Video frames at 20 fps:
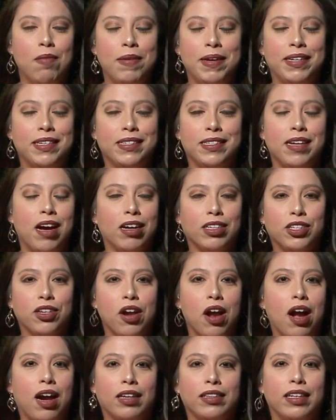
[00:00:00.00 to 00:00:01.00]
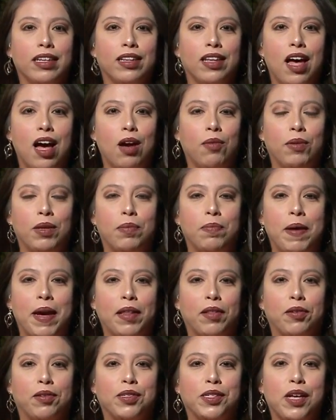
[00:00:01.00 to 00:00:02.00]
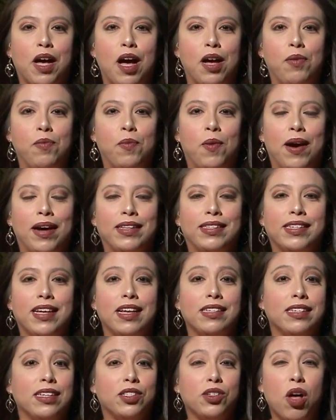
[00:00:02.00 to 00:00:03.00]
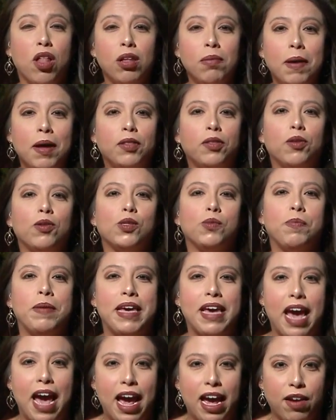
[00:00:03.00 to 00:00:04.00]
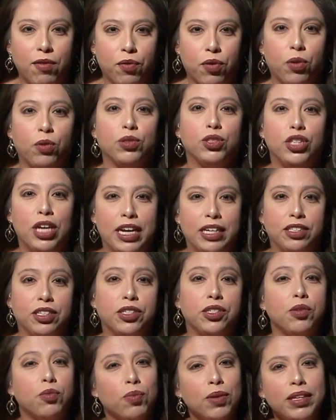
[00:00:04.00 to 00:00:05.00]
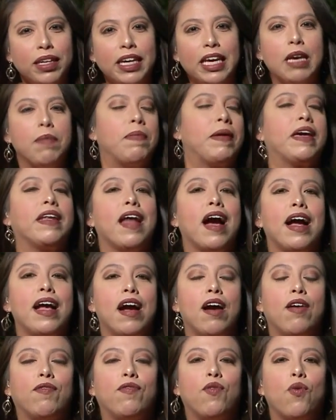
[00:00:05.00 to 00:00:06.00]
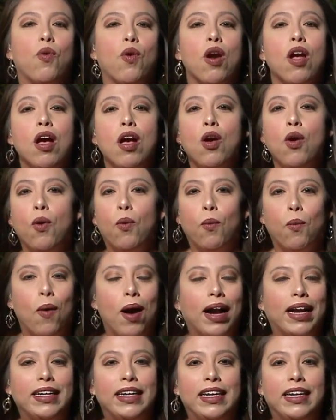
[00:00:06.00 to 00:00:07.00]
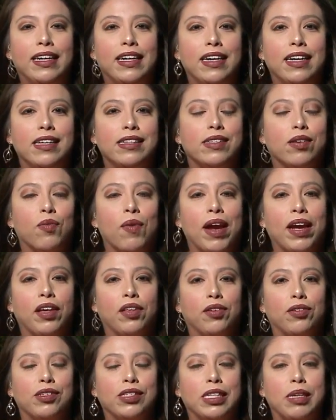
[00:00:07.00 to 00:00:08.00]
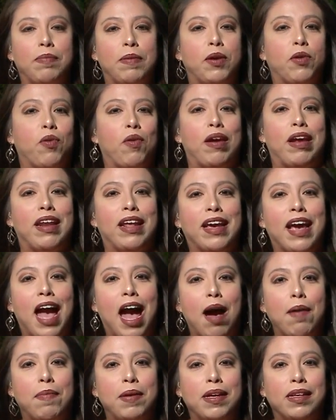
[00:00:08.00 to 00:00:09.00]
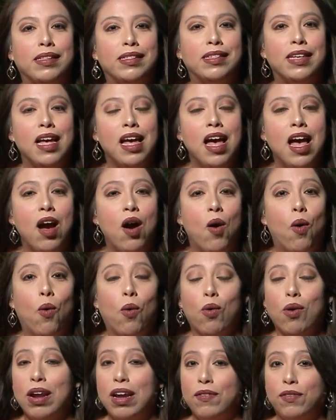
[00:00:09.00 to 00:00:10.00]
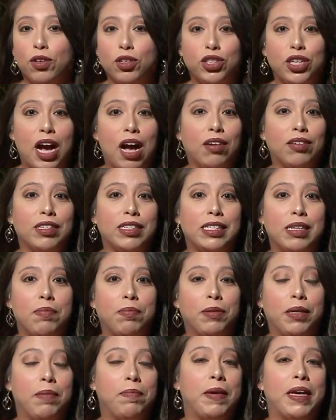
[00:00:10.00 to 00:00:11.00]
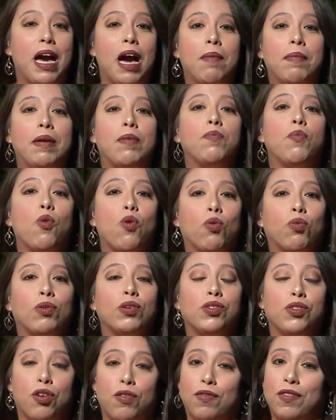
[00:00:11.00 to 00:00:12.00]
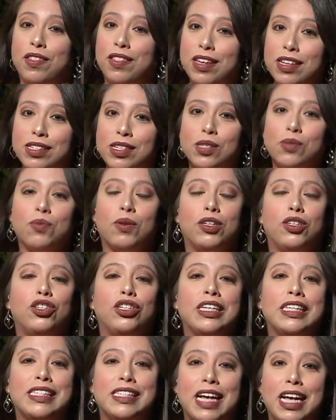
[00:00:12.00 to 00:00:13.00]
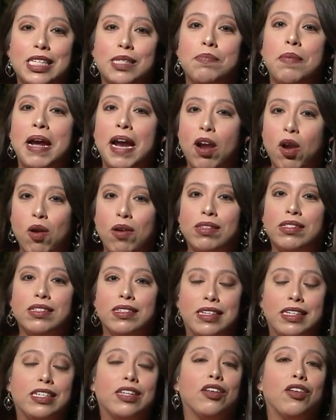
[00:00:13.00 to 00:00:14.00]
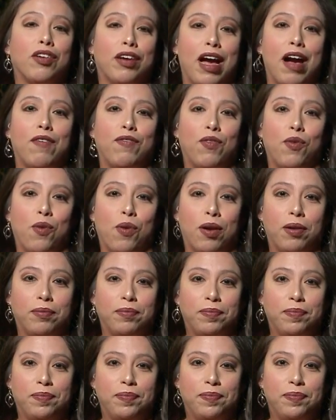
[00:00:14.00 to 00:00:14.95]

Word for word: Amanda, Dr. Arti La with Baylor Scott and White says it's all about those behavioral changes. So really keeping an eye out for whininess, irregular sleeping or eating habits, or if your child is simply becoming more reserved. This is what she says parents need to look out for.